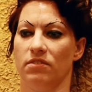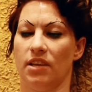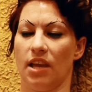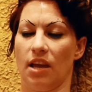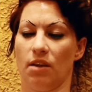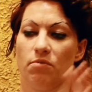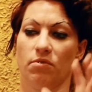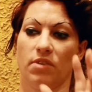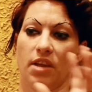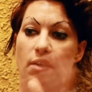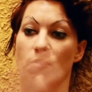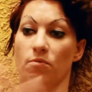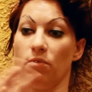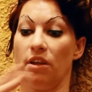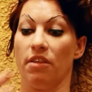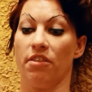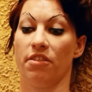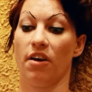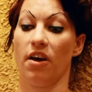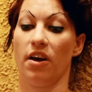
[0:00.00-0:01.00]
get
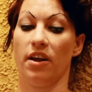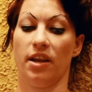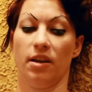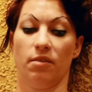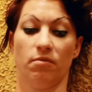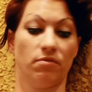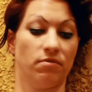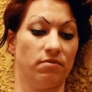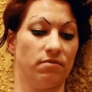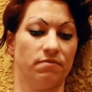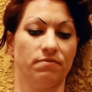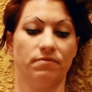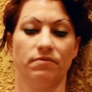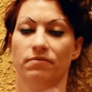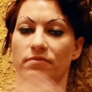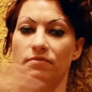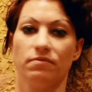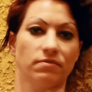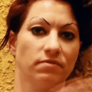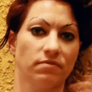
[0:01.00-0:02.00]
rethought and
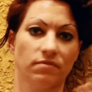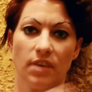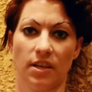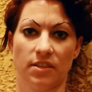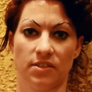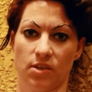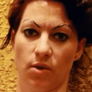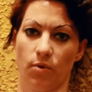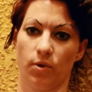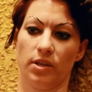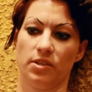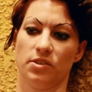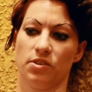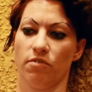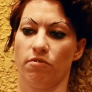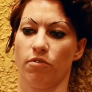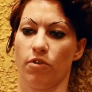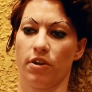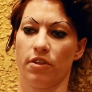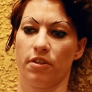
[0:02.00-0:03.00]
so on and
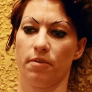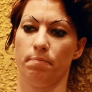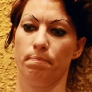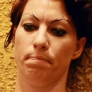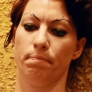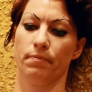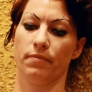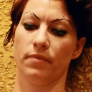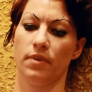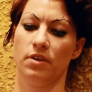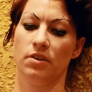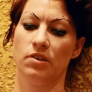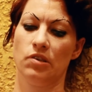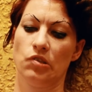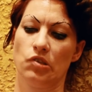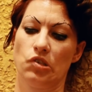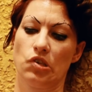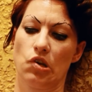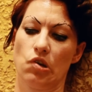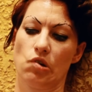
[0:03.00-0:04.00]
so forth.
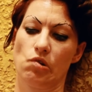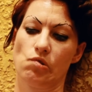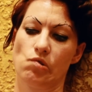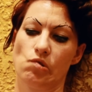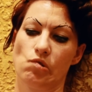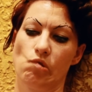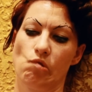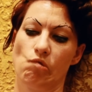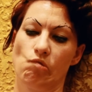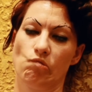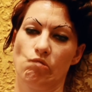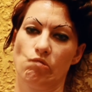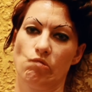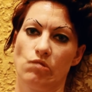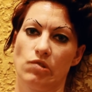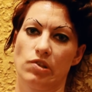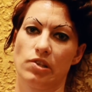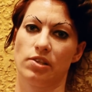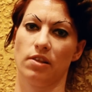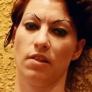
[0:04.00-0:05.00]
So
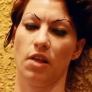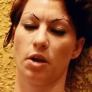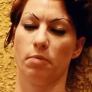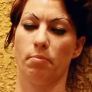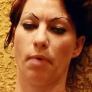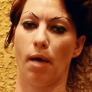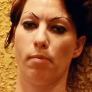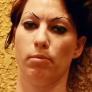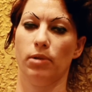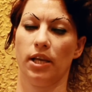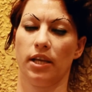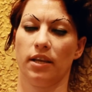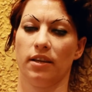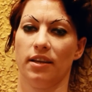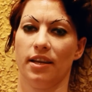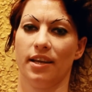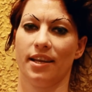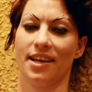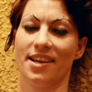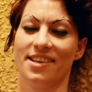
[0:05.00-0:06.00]
that's a lot of babbling,
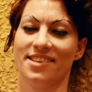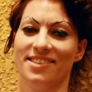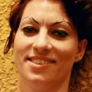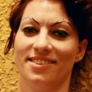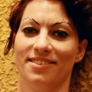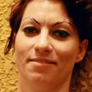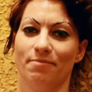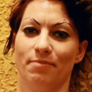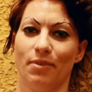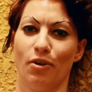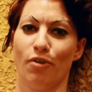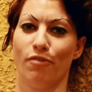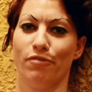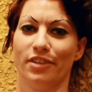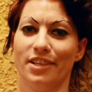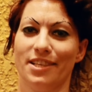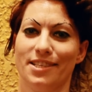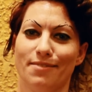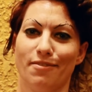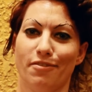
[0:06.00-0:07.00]
I guess, but
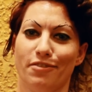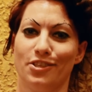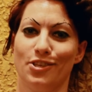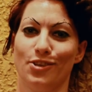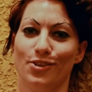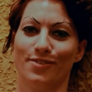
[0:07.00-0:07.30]
hopefully some of it's